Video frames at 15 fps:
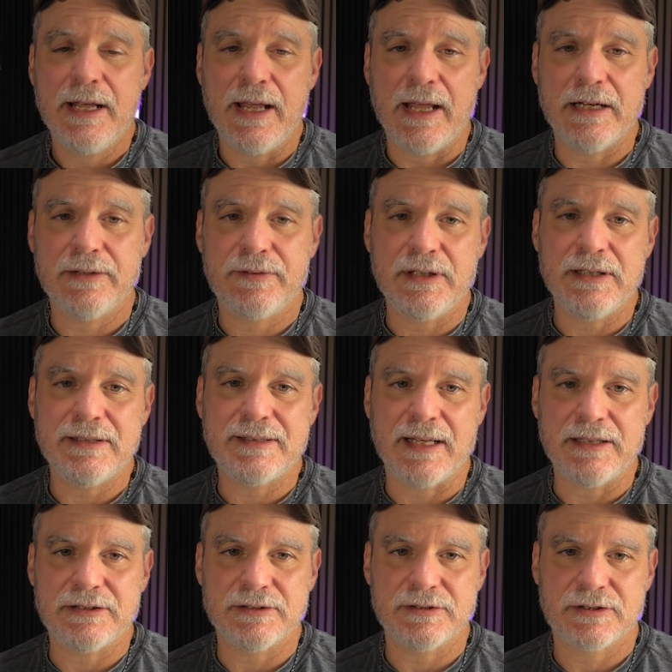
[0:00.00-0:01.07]
And if these
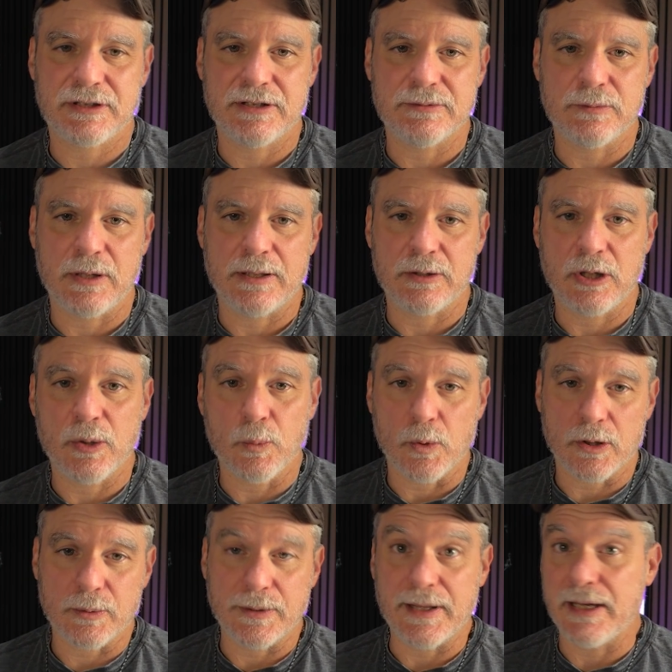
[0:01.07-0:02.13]
agents can
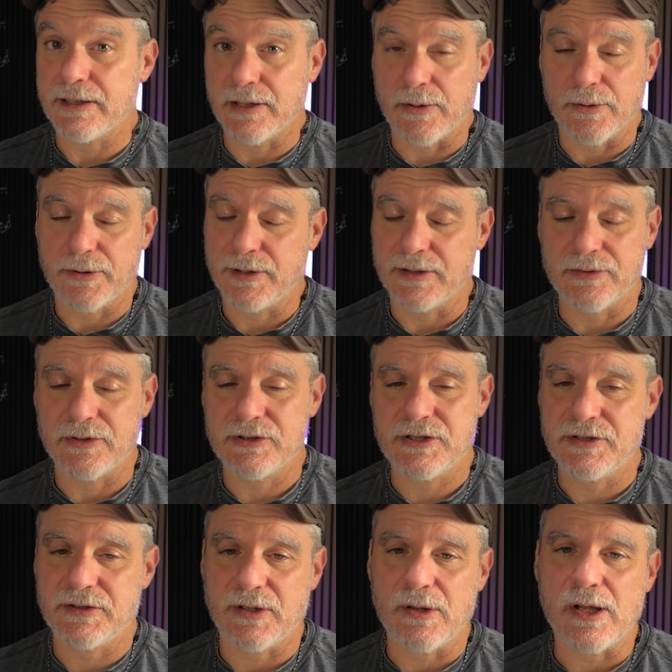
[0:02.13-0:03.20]
work with that and other things, it's
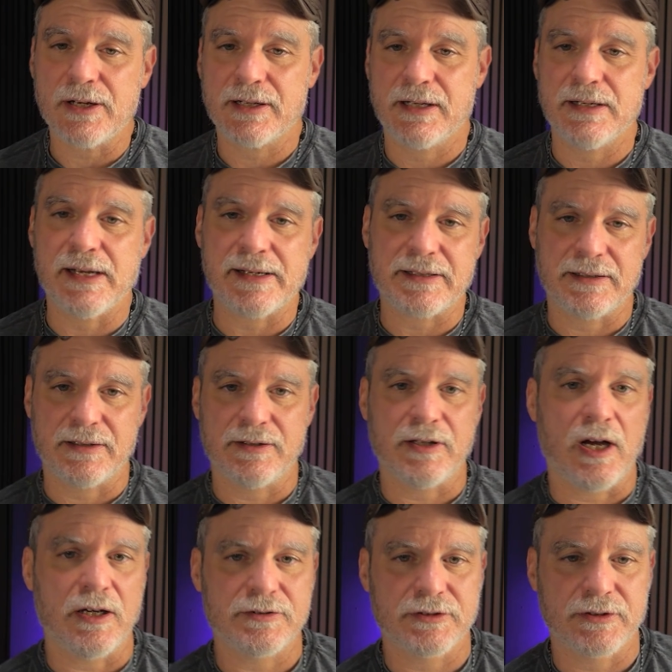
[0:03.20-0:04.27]
just a lot of connecting the
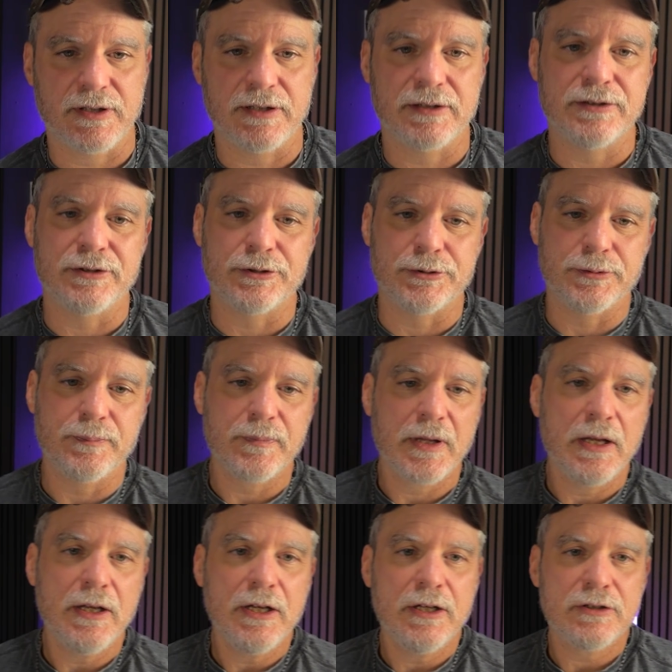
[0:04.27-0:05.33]
dots that they can do.
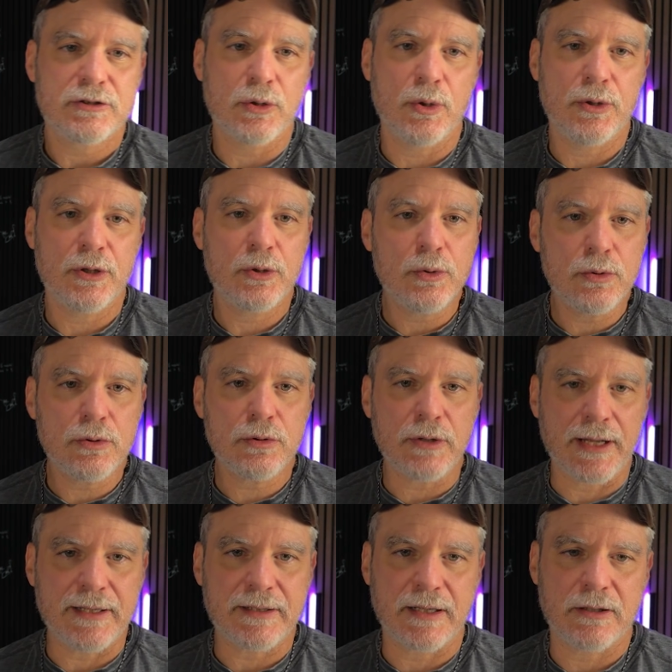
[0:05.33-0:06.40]
So the Google
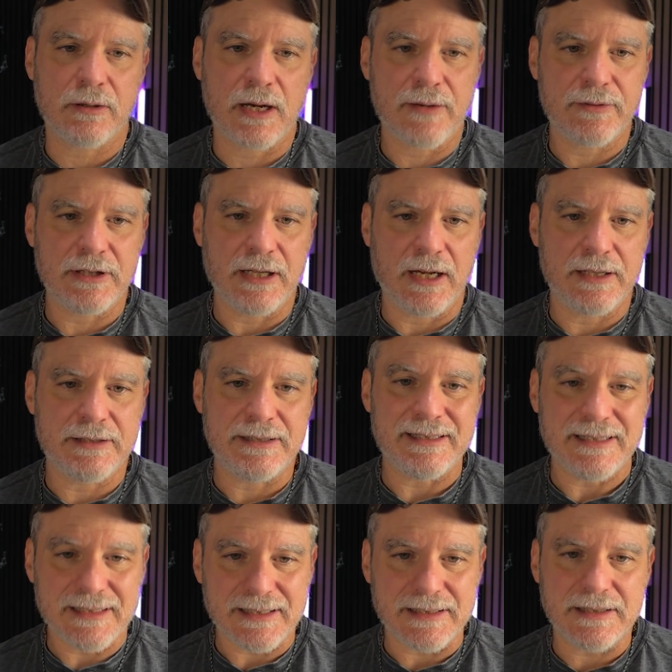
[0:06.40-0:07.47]
Anti-Gravity
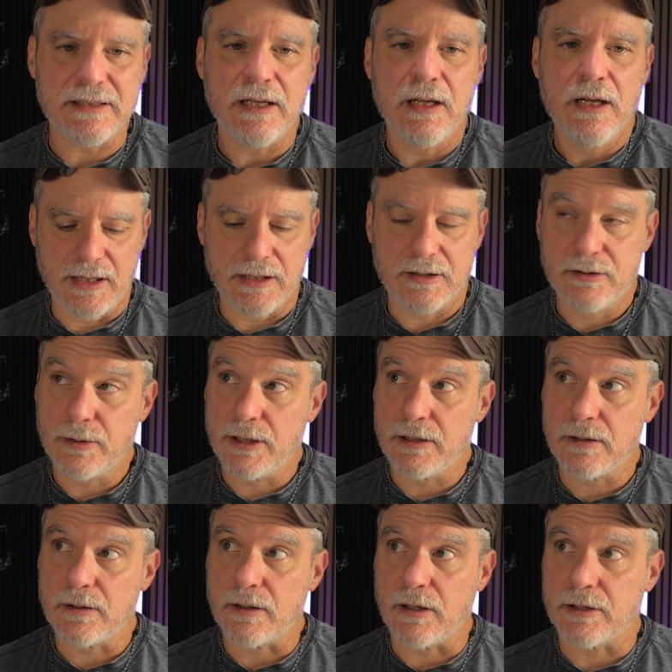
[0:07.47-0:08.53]
IDE, it created
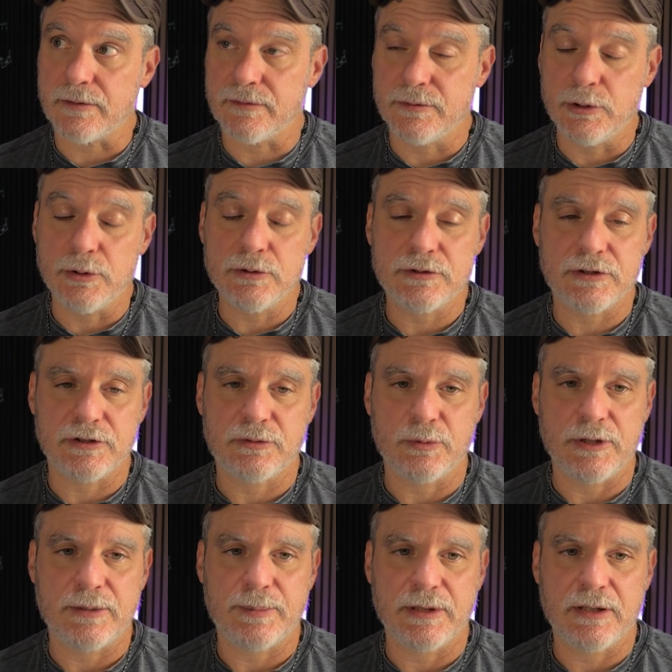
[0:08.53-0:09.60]
a lot of news this
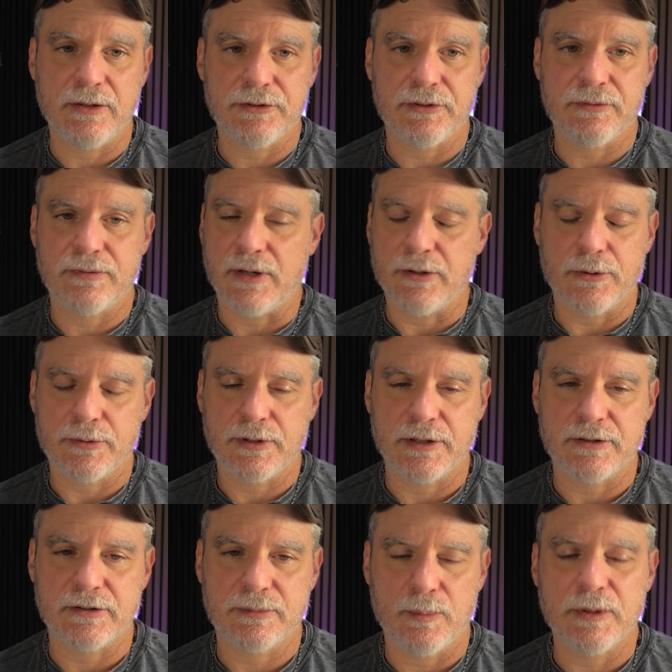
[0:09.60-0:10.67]
week because of other
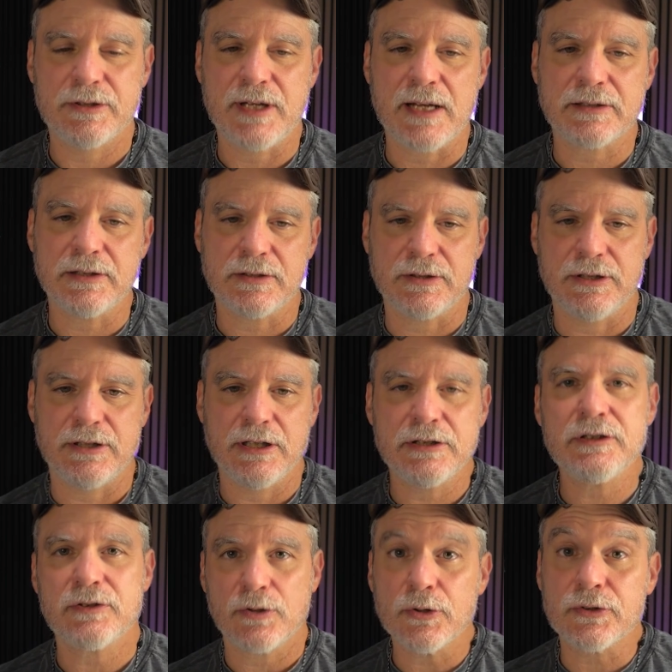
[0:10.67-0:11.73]
things, but technically it
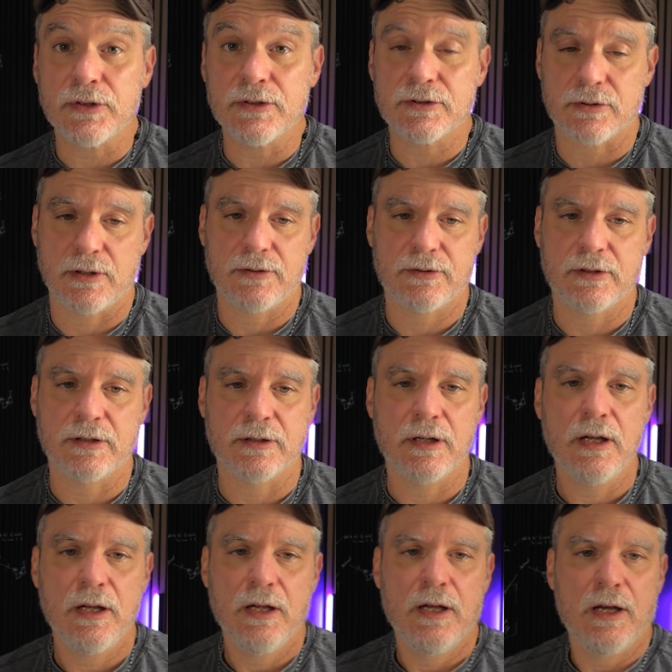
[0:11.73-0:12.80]
just looks interesting.
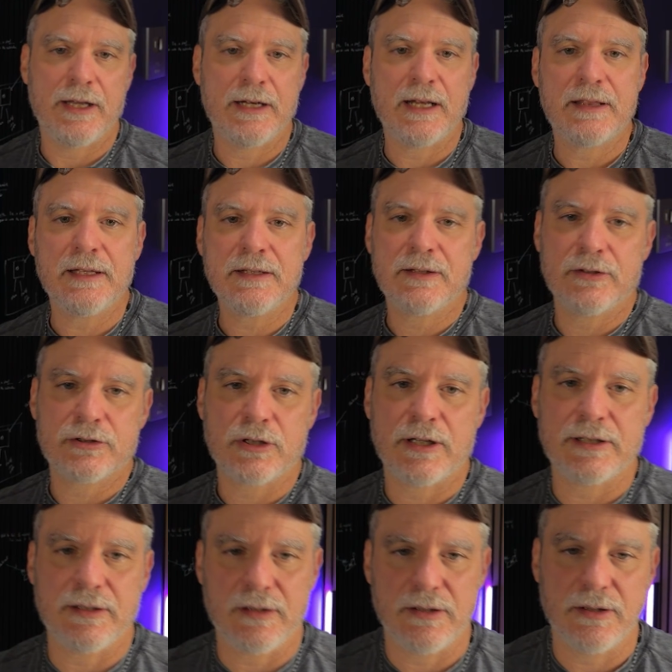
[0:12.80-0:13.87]
And I think they're trying
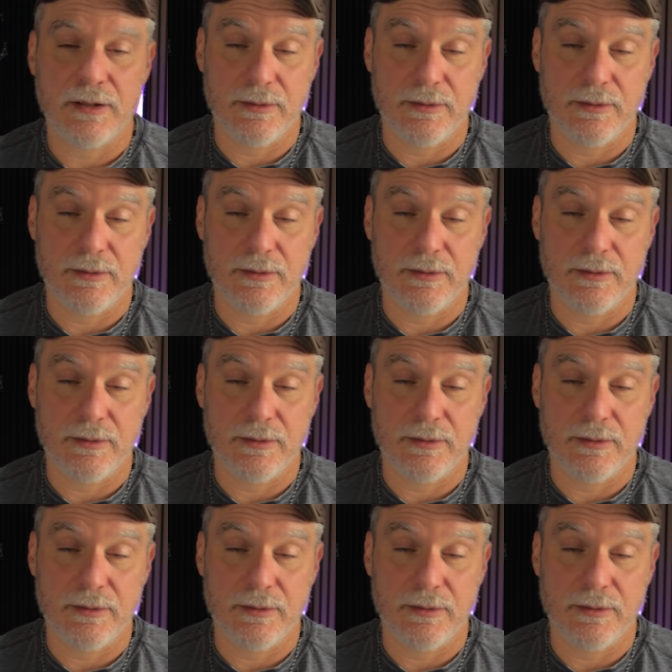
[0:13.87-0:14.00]
to